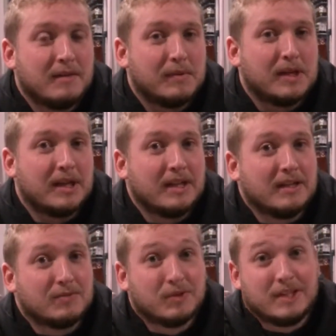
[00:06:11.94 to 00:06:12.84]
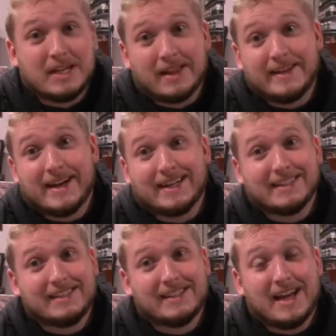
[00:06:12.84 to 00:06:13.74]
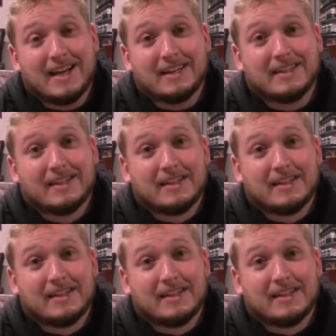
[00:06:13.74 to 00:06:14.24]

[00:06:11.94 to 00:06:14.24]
but there's really nothing I can say to